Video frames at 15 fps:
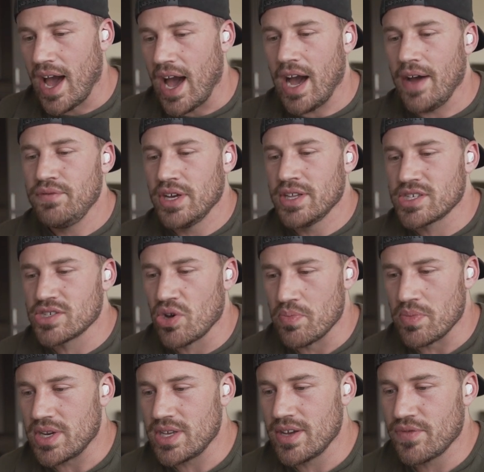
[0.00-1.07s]
I've done so
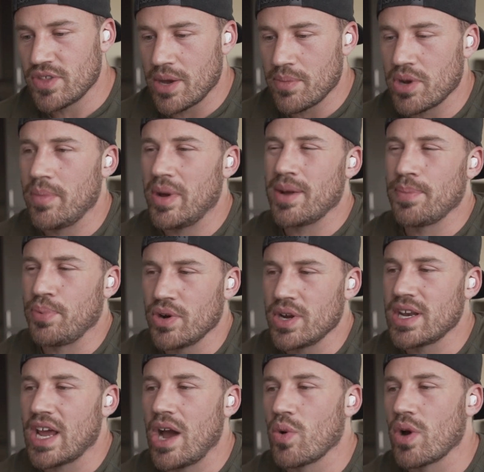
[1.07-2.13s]
many of them, and I'm at a
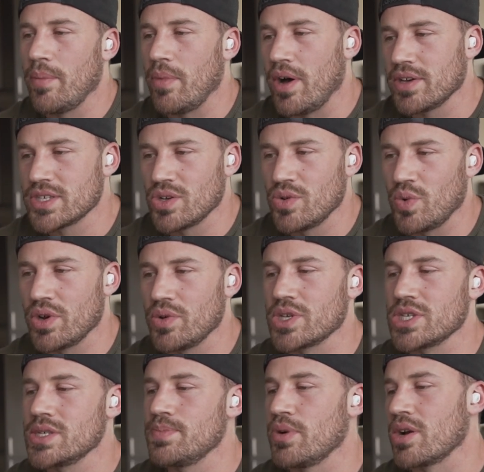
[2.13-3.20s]
point now where I'm also want to
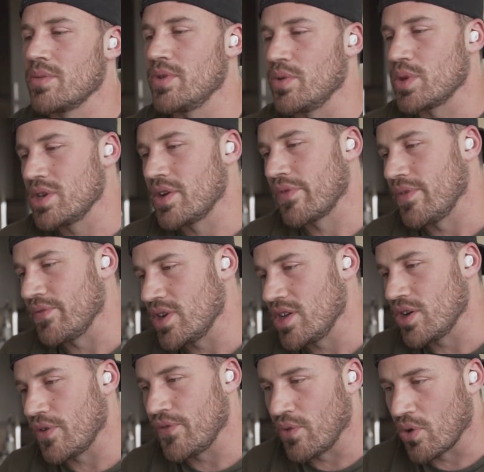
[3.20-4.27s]
experiment with different
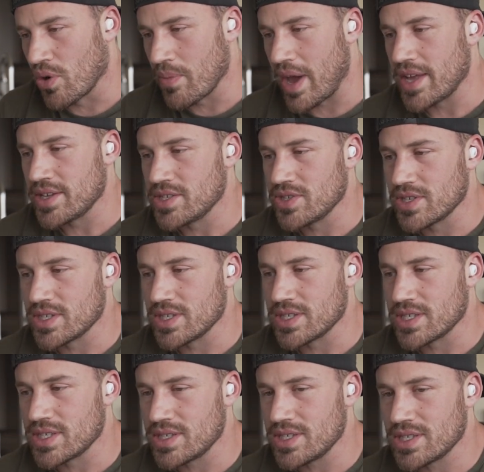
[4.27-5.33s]
video formats
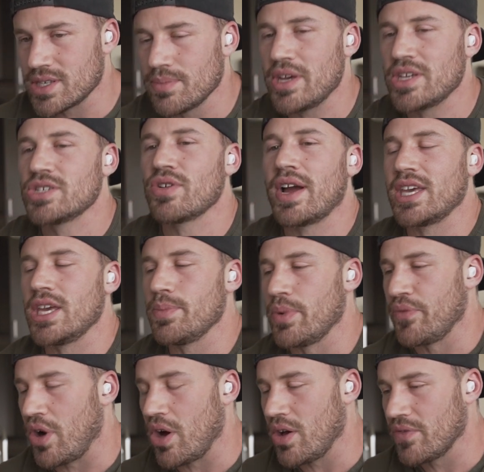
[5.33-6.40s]
just to make sure I keep
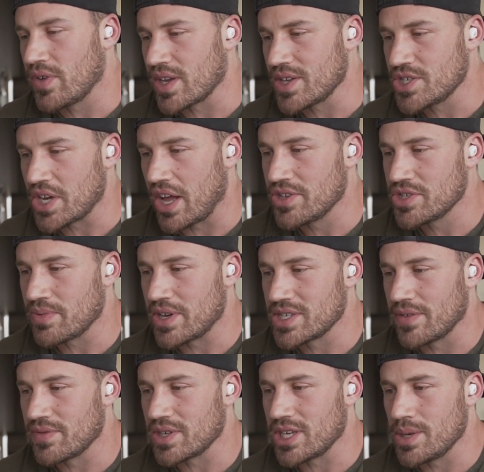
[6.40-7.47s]
evolving and challenge
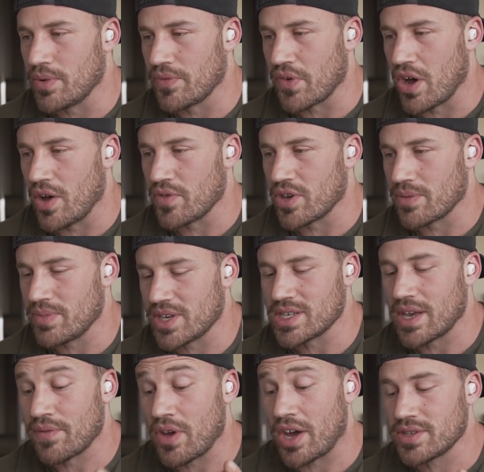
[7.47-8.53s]
myself to keep evolving, because
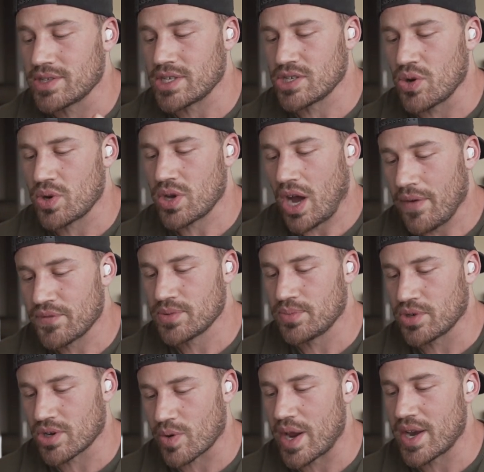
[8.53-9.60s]
I've gotten so
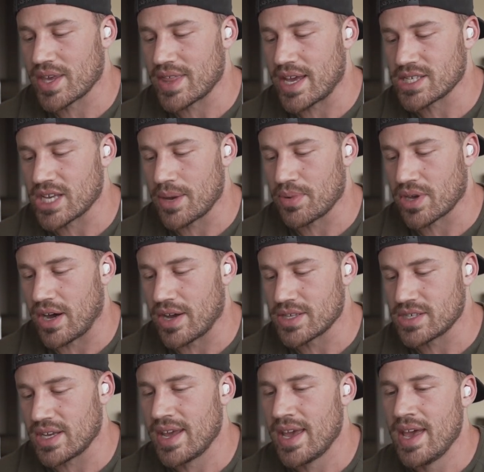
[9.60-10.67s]
comfortable creating that type of
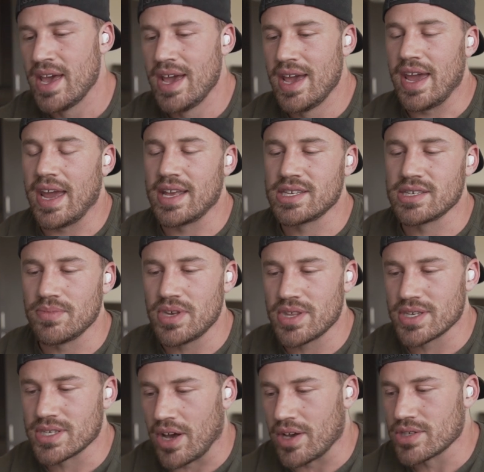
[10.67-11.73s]
content. And to me,
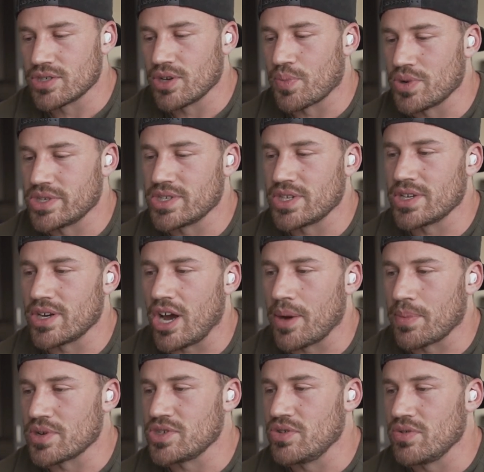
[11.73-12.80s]
this also presented an
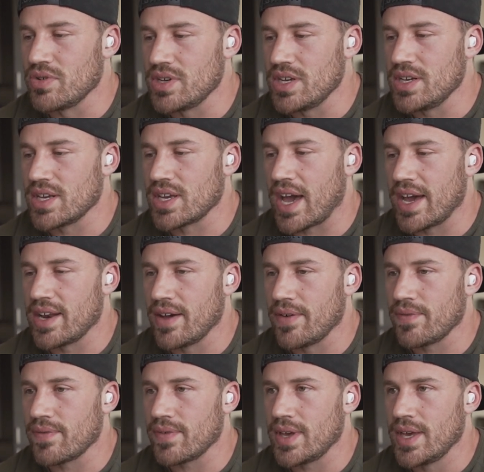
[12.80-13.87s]
opportunity to kind of